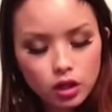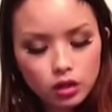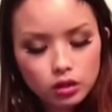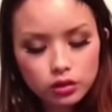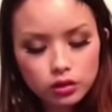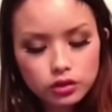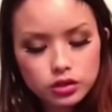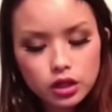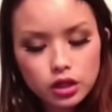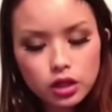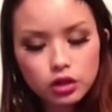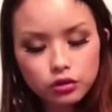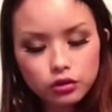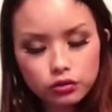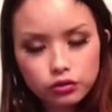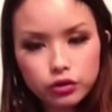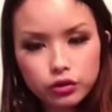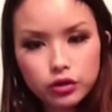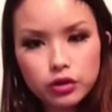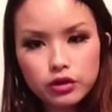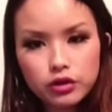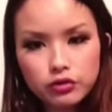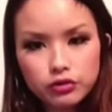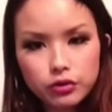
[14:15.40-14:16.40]
Instead of looking
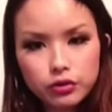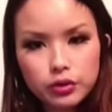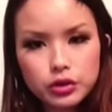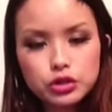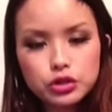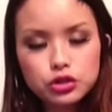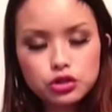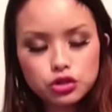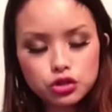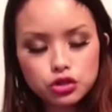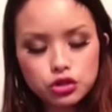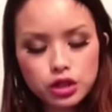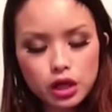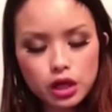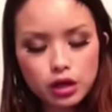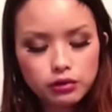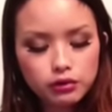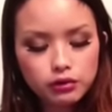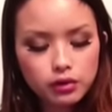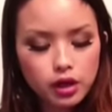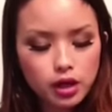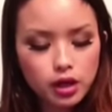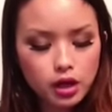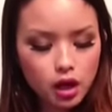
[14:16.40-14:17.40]
for influencers yourself.
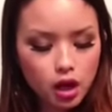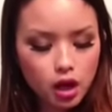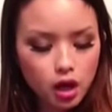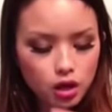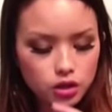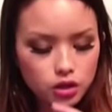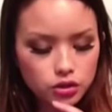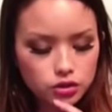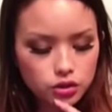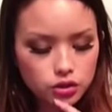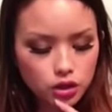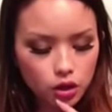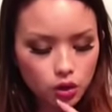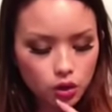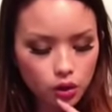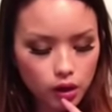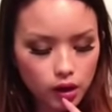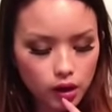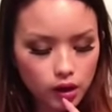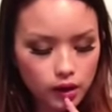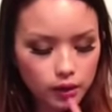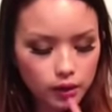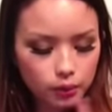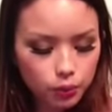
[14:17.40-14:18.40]
So
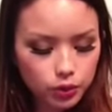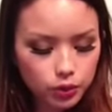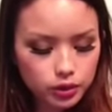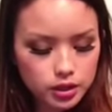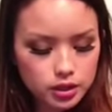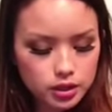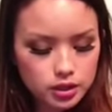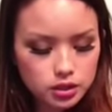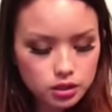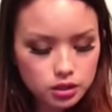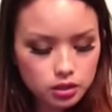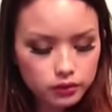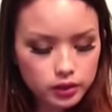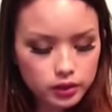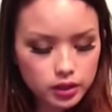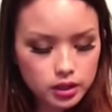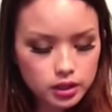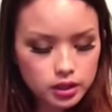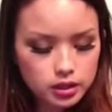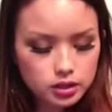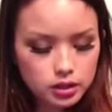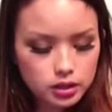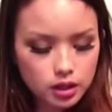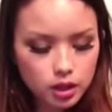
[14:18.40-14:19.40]
um, with this
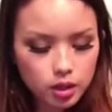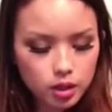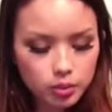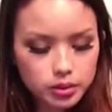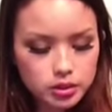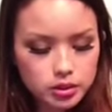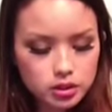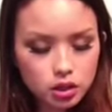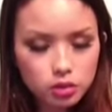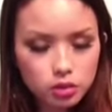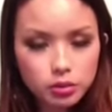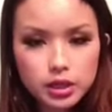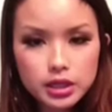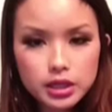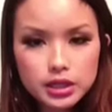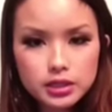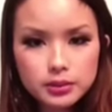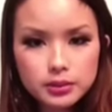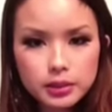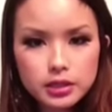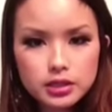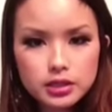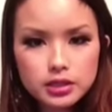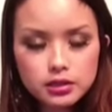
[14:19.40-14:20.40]
service, um, it's a little bit
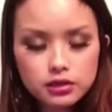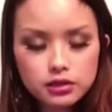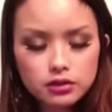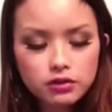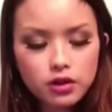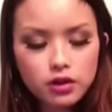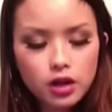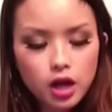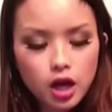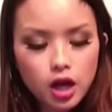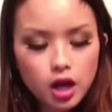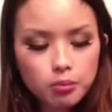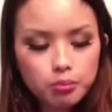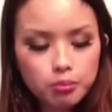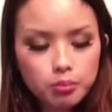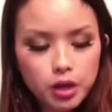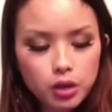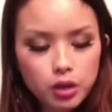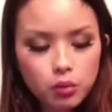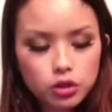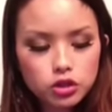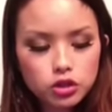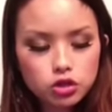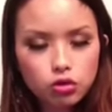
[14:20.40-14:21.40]
expensive,
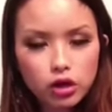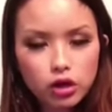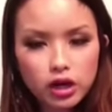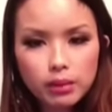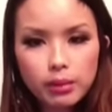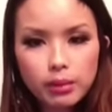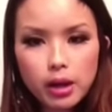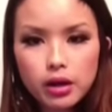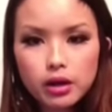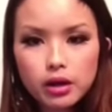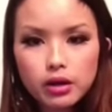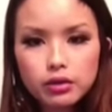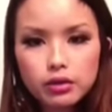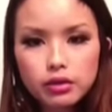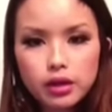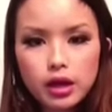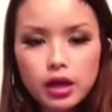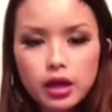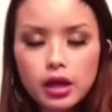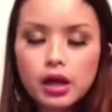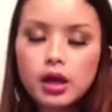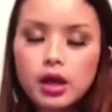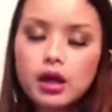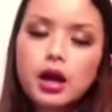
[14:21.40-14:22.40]
but what's great about it,
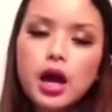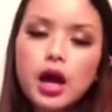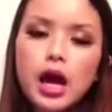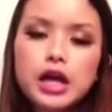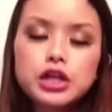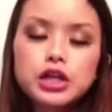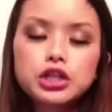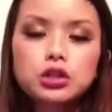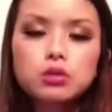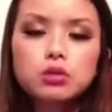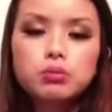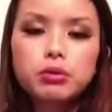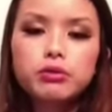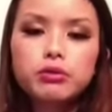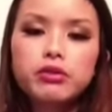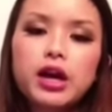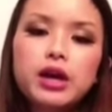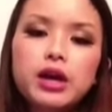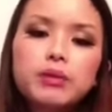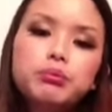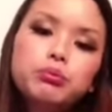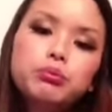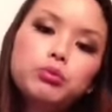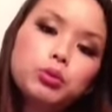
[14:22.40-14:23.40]
they actually
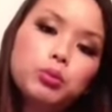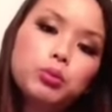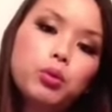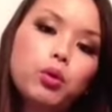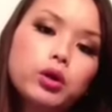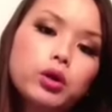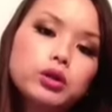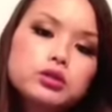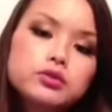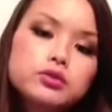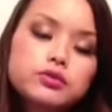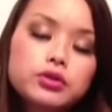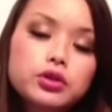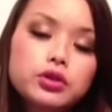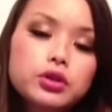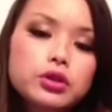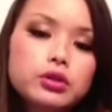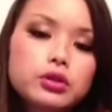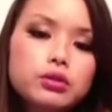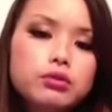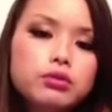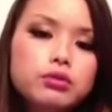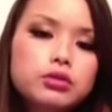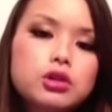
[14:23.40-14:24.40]
provide reports for
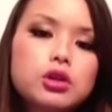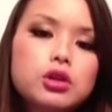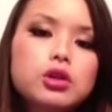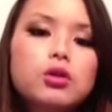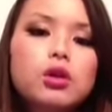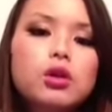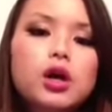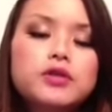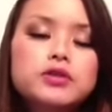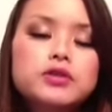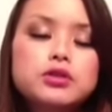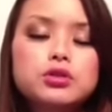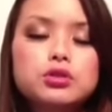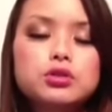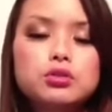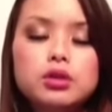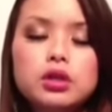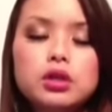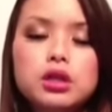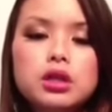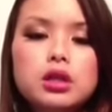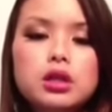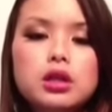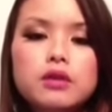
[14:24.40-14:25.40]
you so you don't have to do
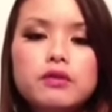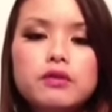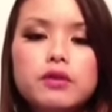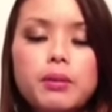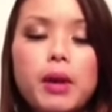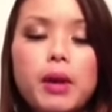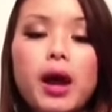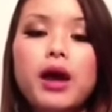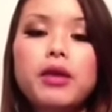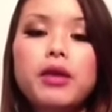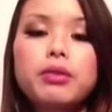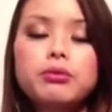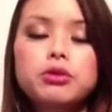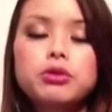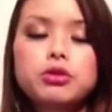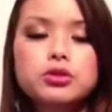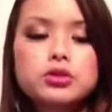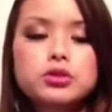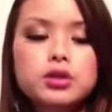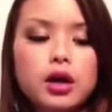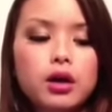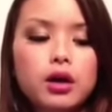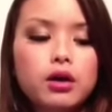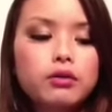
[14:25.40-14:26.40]
any of the math
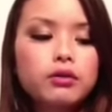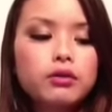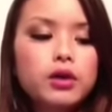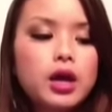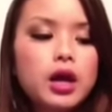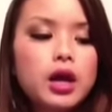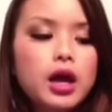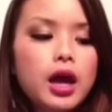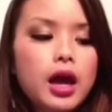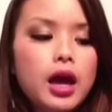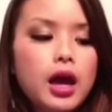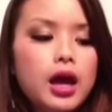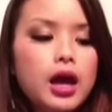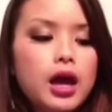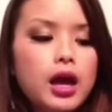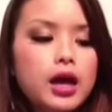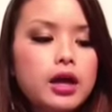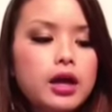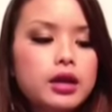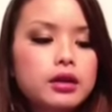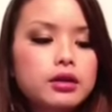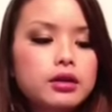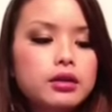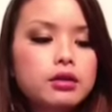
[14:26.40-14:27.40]
yourself
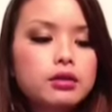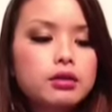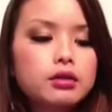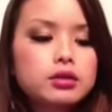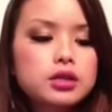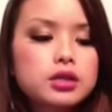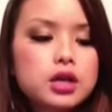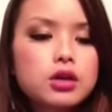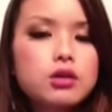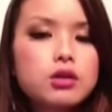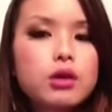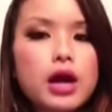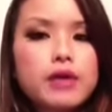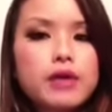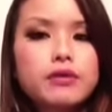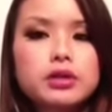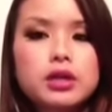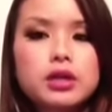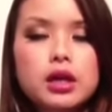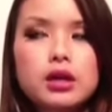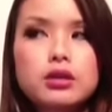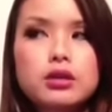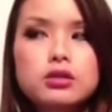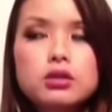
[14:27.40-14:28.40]
and they'll tell you
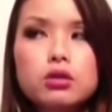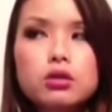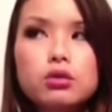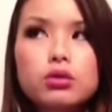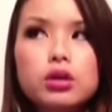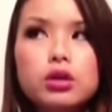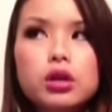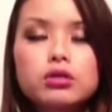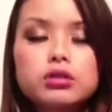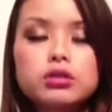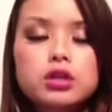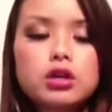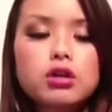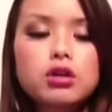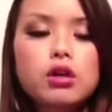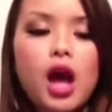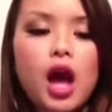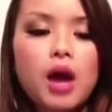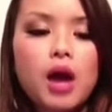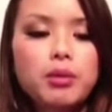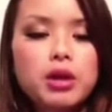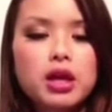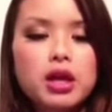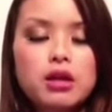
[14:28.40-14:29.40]
everything so they'll tell you
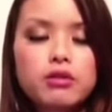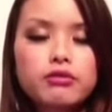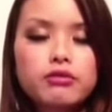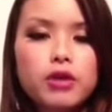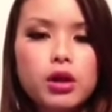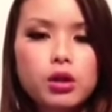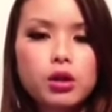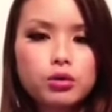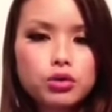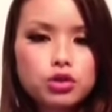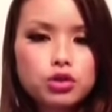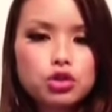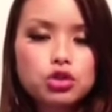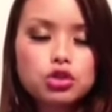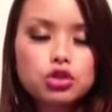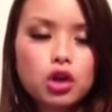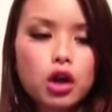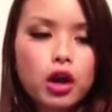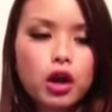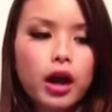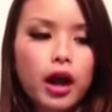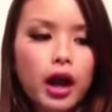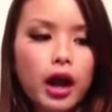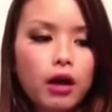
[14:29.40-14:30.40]
how many followers you
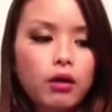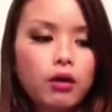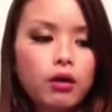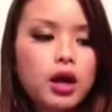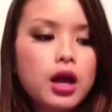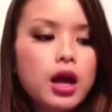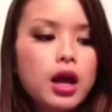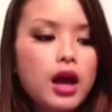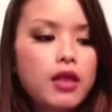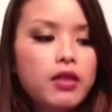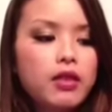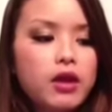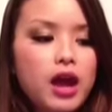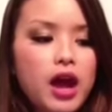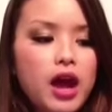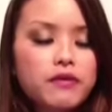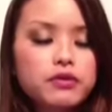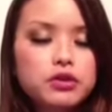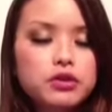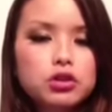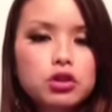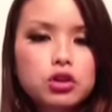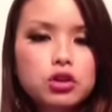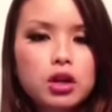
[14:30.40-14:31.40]
started out and then
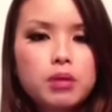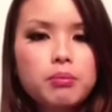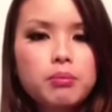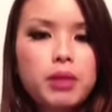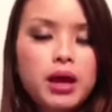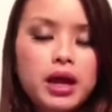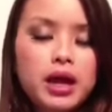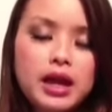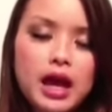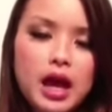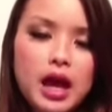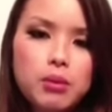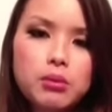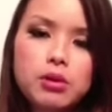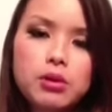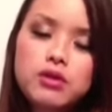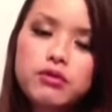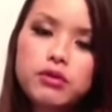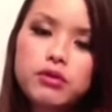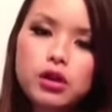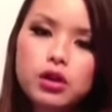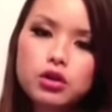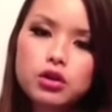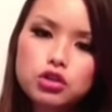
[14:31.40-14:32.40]
after your campaign how many
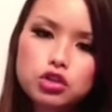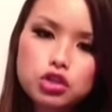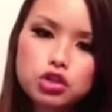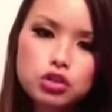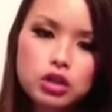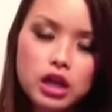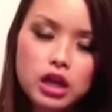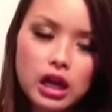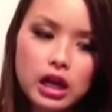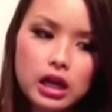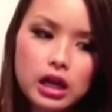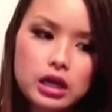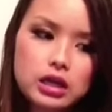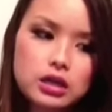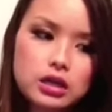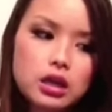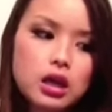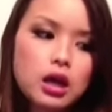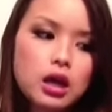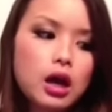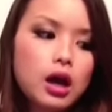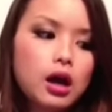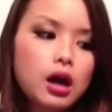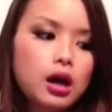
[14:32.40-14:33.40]
followers you gained
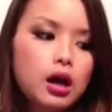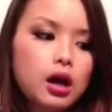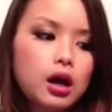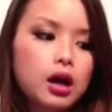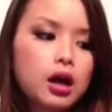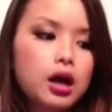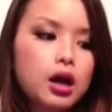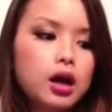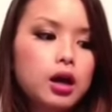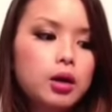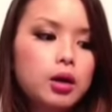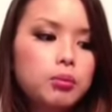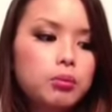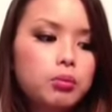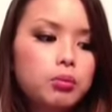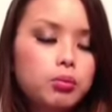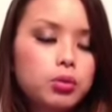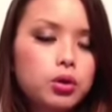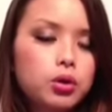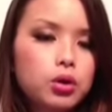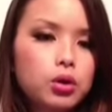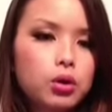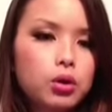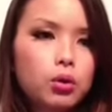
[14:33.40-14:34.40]
um,
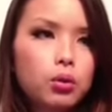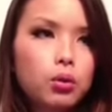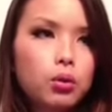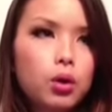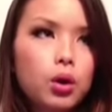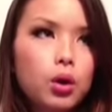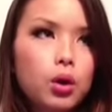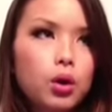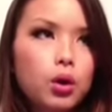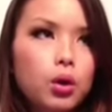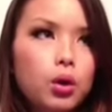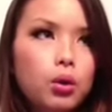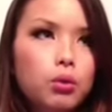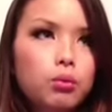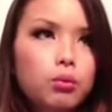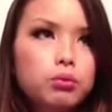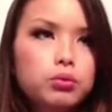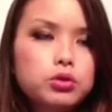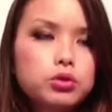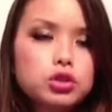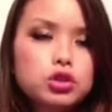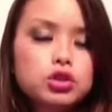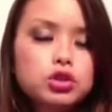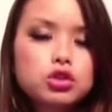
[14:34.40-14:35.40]
you know
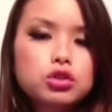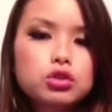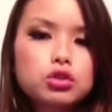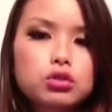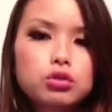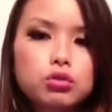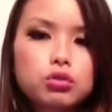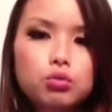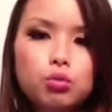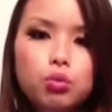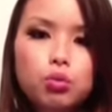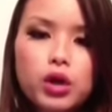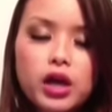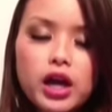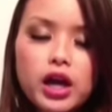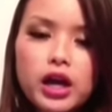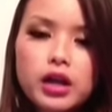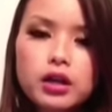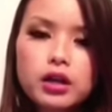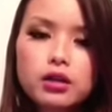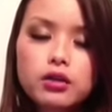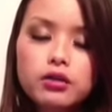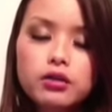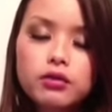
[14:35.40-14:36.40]
just what
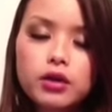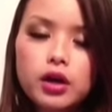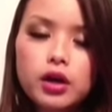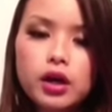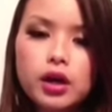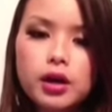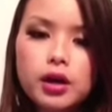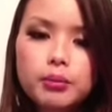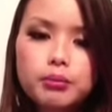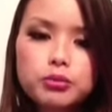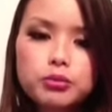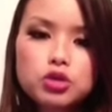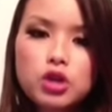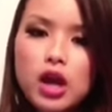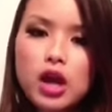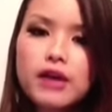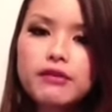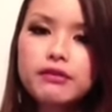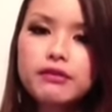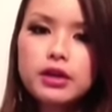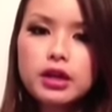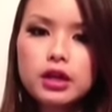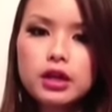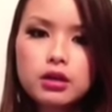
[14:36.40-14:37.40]
kind of um,
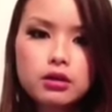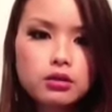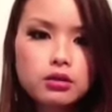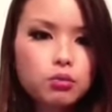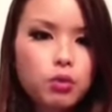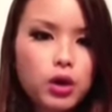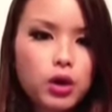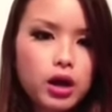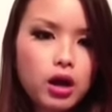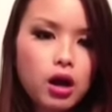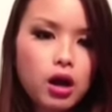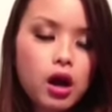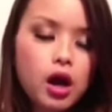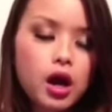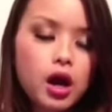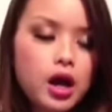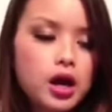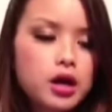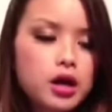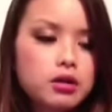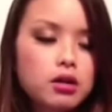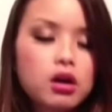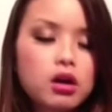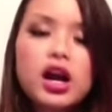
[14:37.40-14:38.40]
traffic went
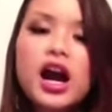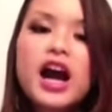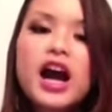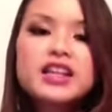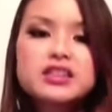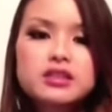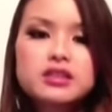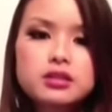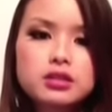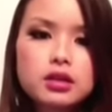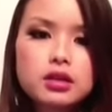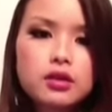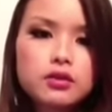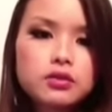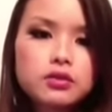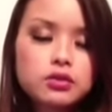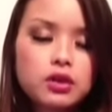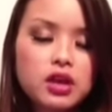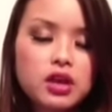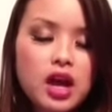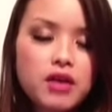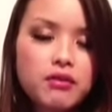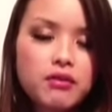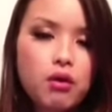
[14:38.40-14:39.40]
on all kinds of stuff so
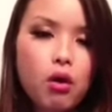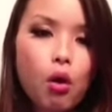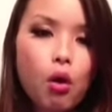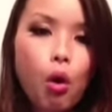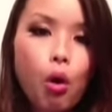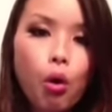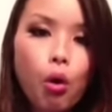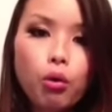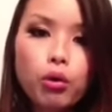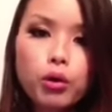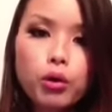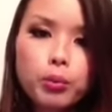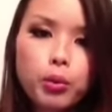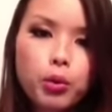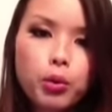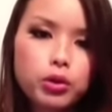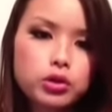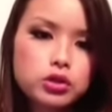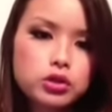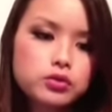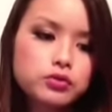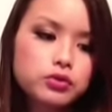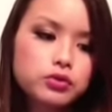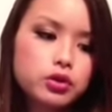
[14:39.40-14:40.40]
they have whole
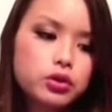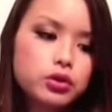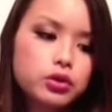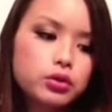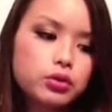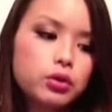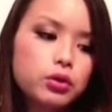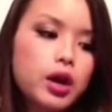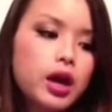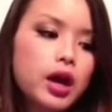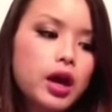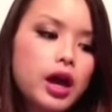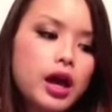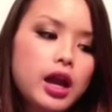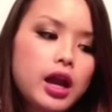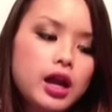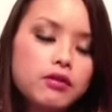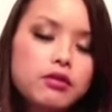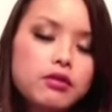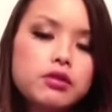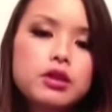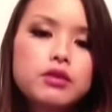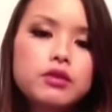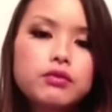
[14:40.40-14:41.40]
reports for you and
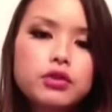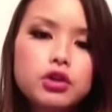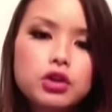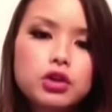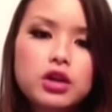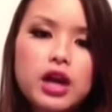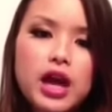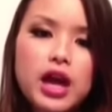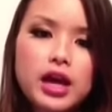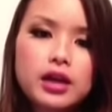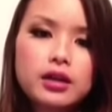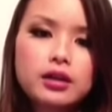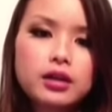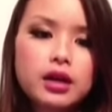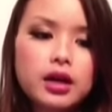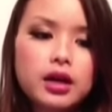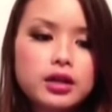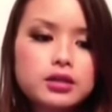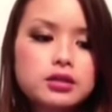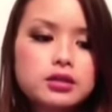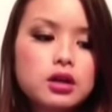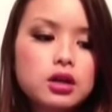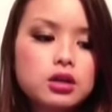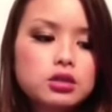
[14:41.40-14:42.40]
everything for you to
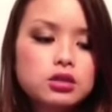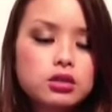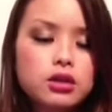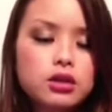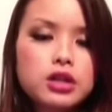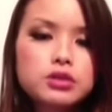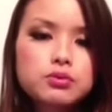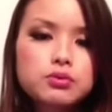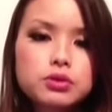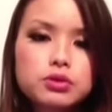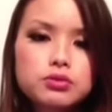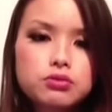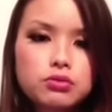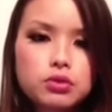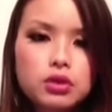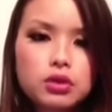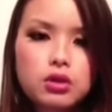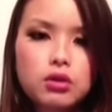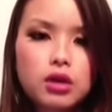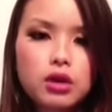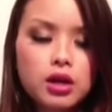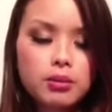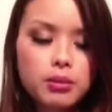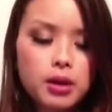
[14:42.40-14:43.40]
analyze so that's what's
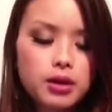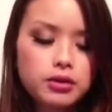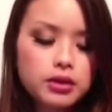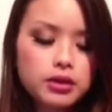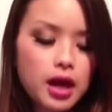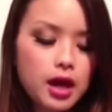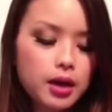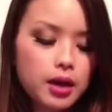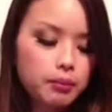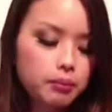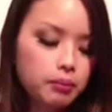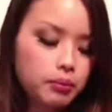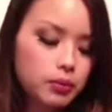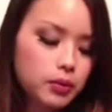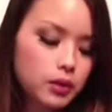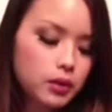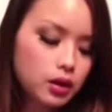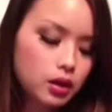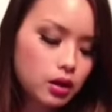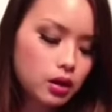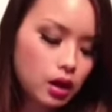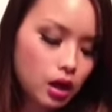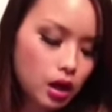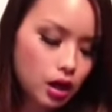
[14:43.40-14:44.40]
really great about that
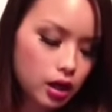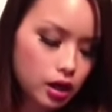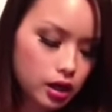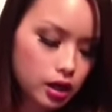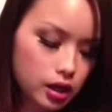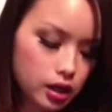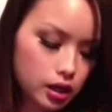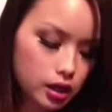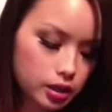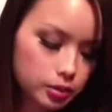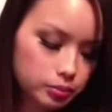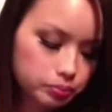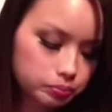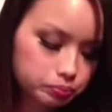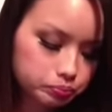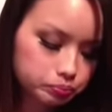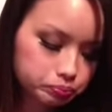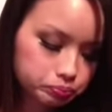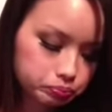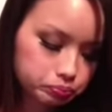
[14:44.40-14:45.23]
um,